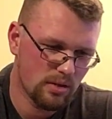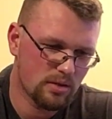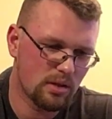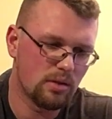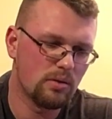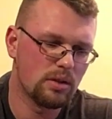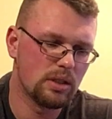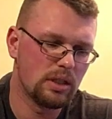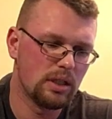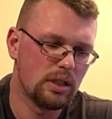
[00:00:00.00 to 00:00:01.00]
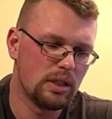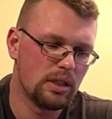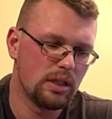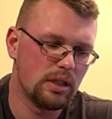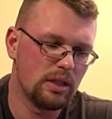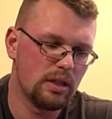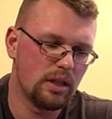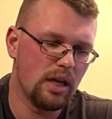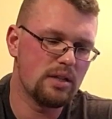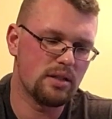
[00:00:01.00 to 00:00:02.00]
So,
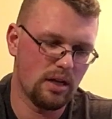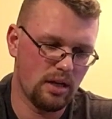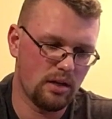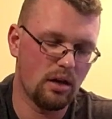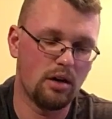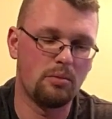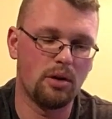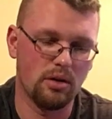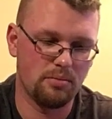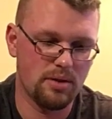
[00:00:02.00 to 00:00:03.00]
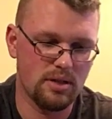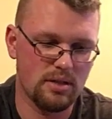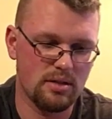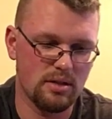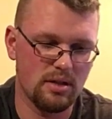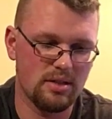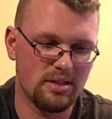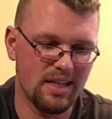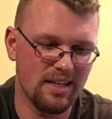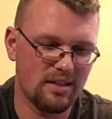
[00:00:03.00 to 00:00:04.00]
they say Connemara possesses a
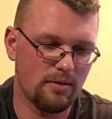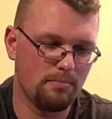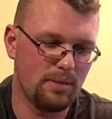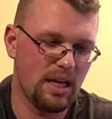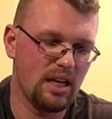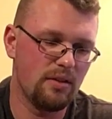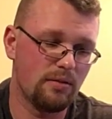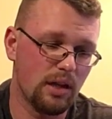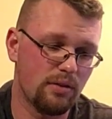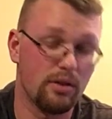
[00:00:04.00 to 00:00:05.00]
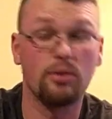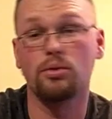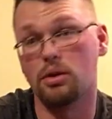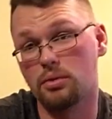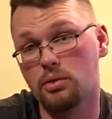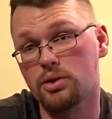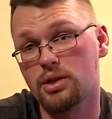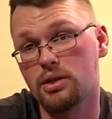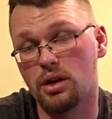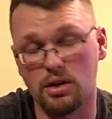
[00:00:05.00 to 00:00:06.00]
distinct peaty flavor and aroma, which
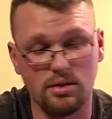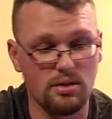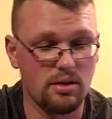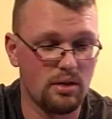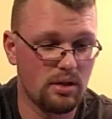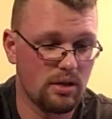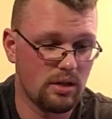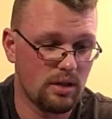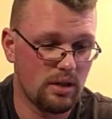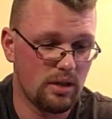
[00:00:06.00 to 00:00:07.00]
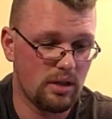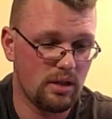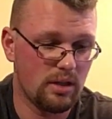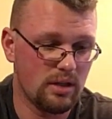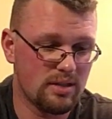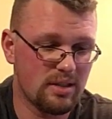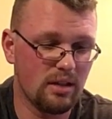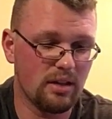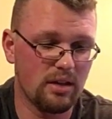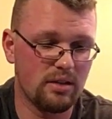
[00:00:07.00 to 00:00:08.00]
it does,
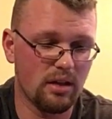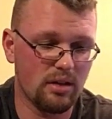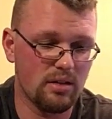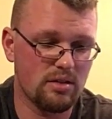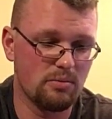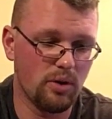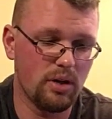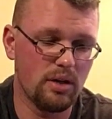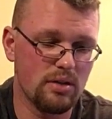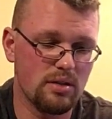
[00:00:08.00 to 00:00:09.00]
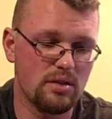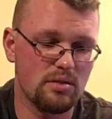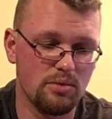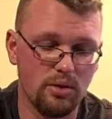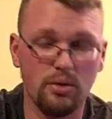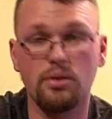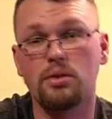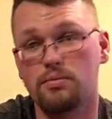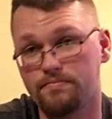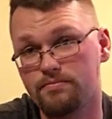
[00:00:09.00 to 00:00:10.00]
instilling a delicate smokiness and smooth,
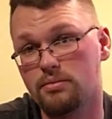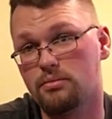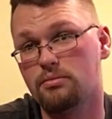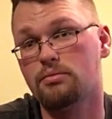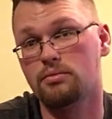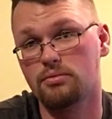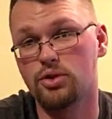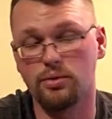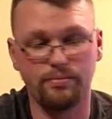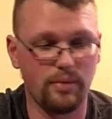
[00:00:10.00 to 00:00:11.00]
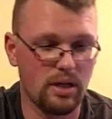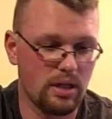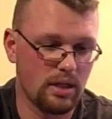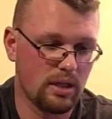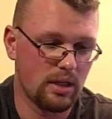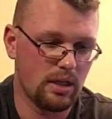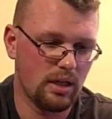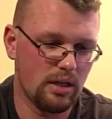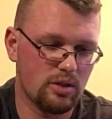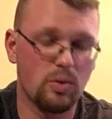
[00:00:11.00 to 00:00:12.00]
true,
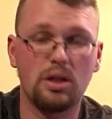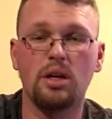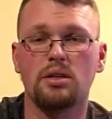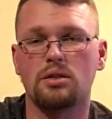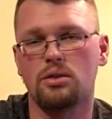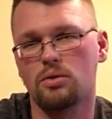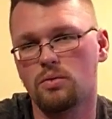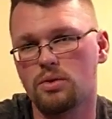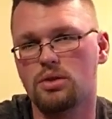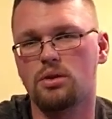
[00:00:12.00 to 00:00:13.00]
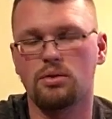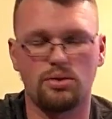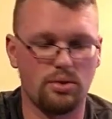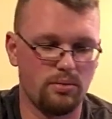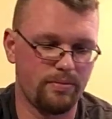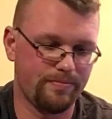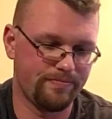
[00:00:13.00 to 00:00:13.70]
and sweet taste, which is also true.